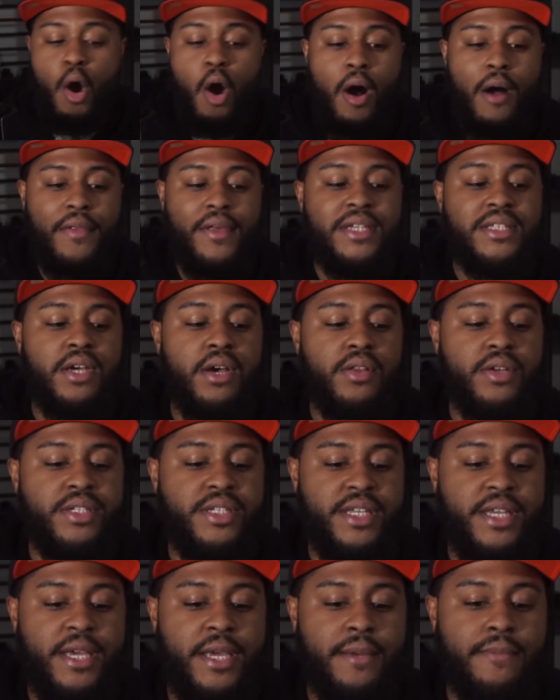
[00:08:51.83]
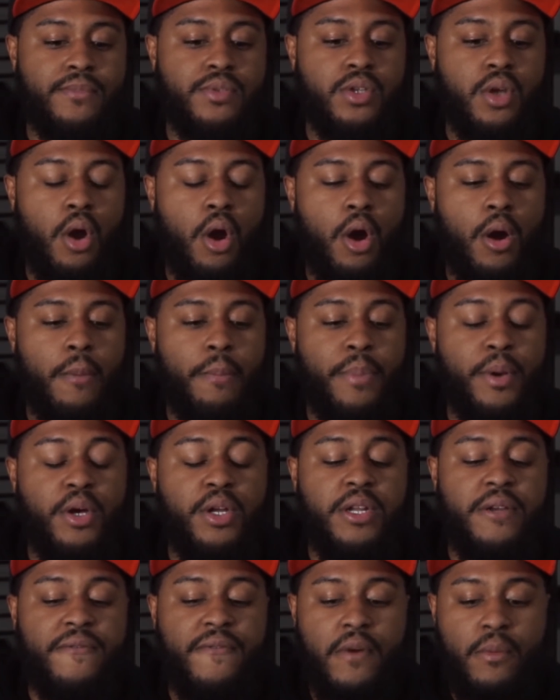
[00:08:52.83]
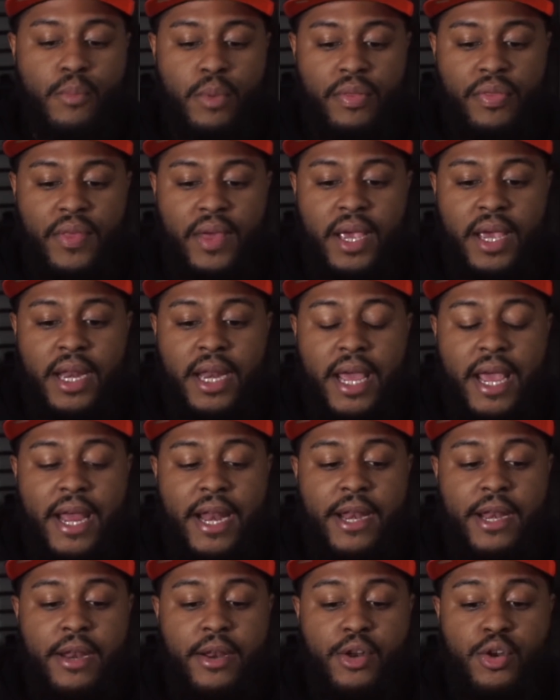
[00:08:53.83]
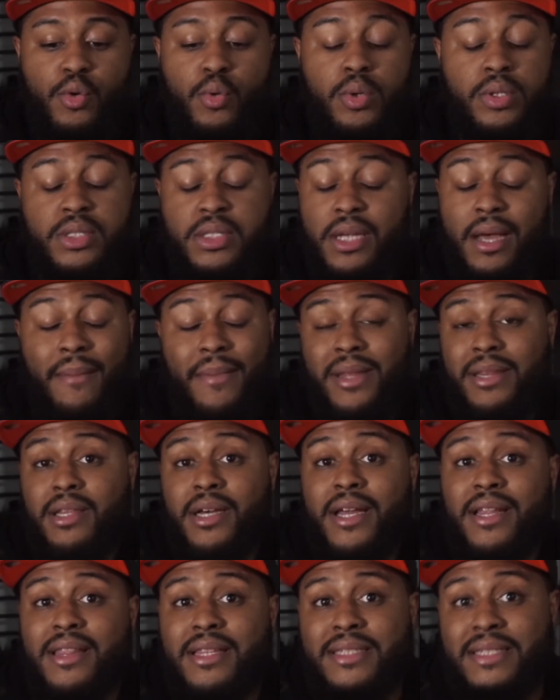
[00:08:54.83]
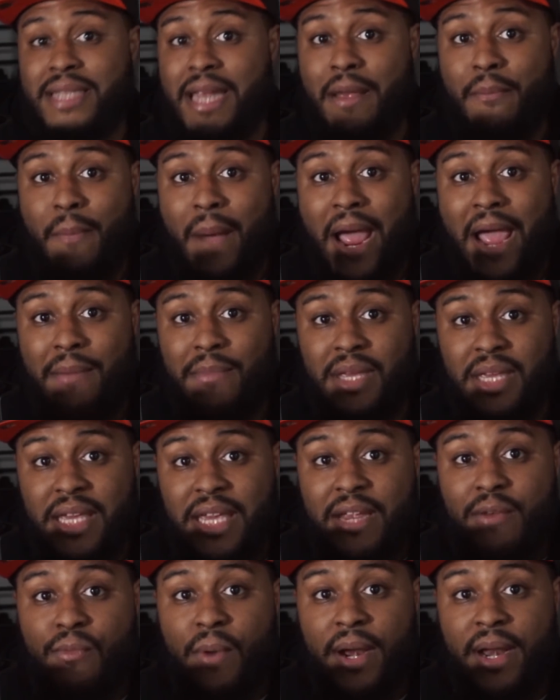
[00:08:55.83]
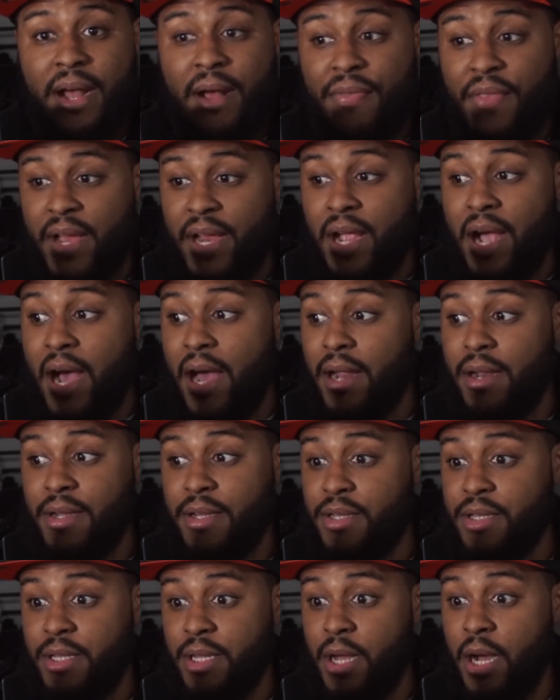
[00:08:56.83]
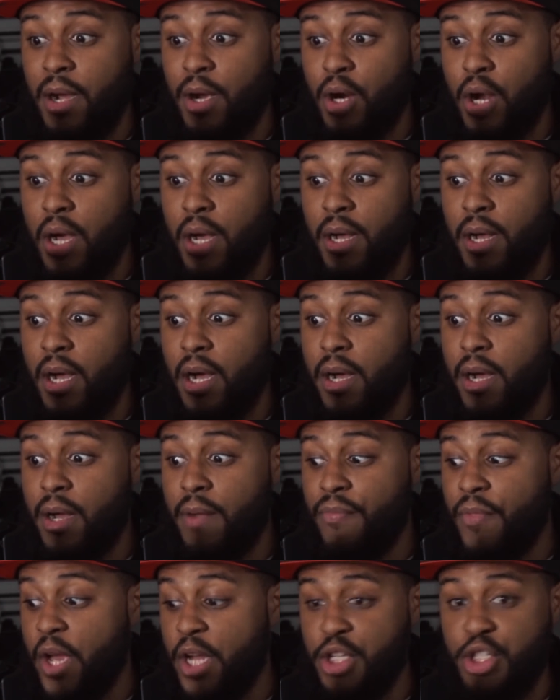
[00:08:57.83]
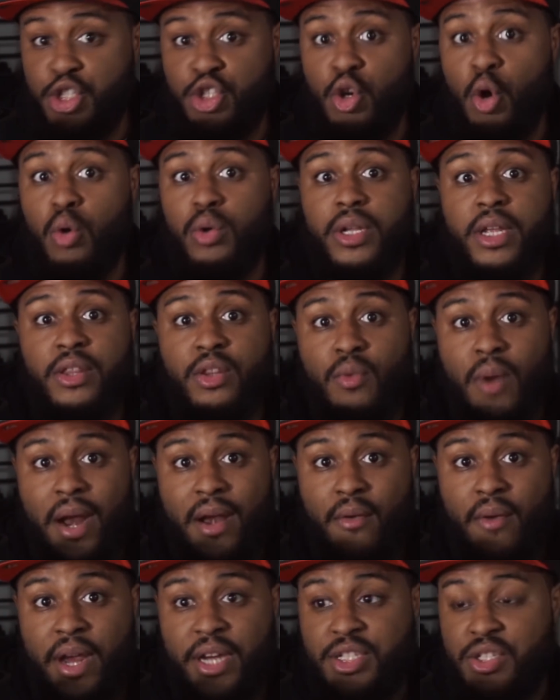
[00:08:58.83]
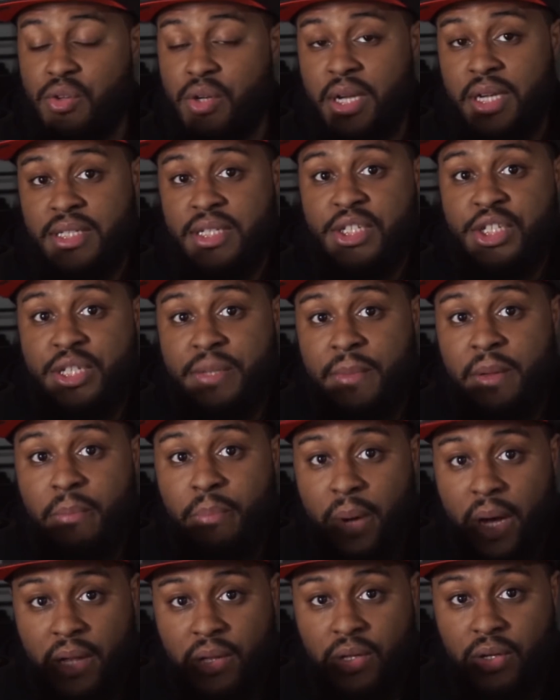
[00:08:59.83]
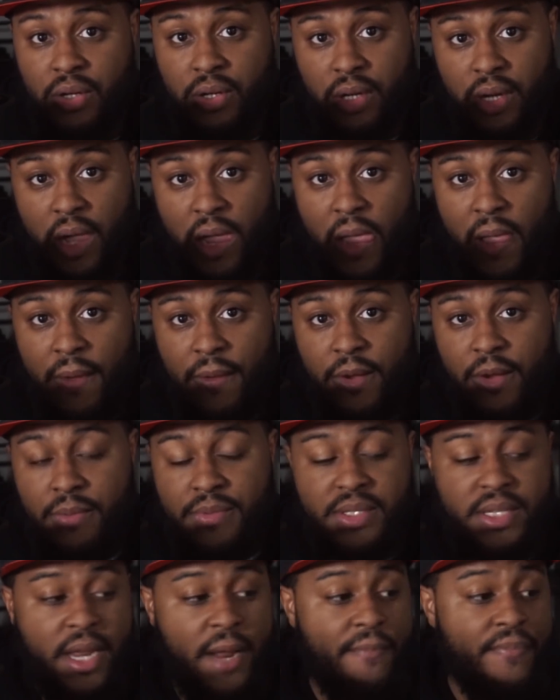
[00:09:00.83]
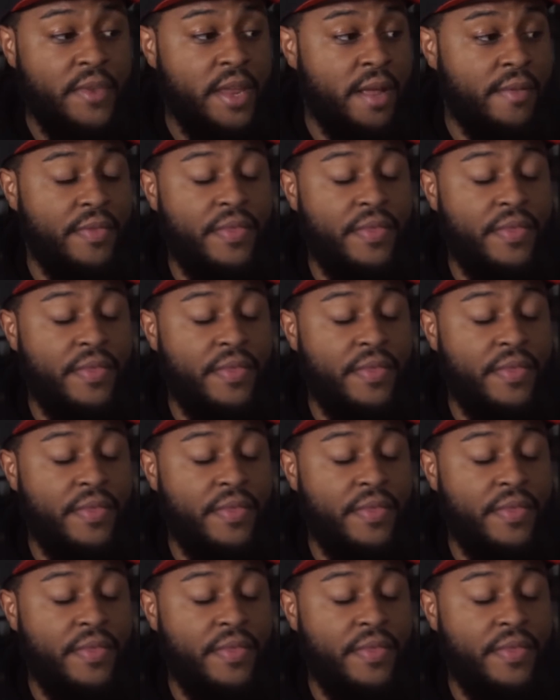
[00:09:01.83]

All these other teams are building from within and doing so I mean, look at the same Miami Heat right now that got a, a, a, a jolt in the right direction because of Jimmy Butler. You know what I'm saying?